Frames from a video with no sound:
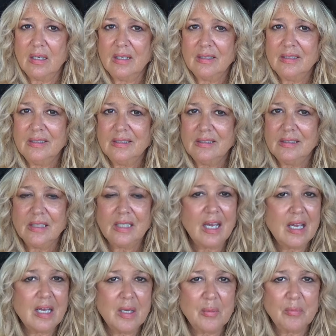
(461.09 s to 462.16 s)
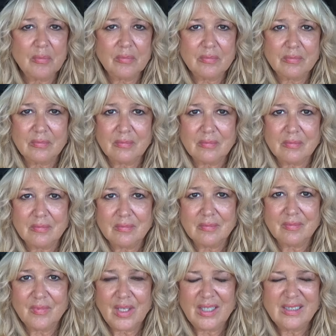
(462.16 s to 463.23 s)
This is the game.
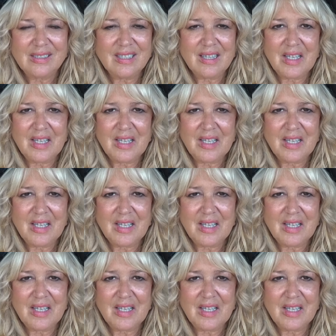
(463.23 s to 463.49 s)
It's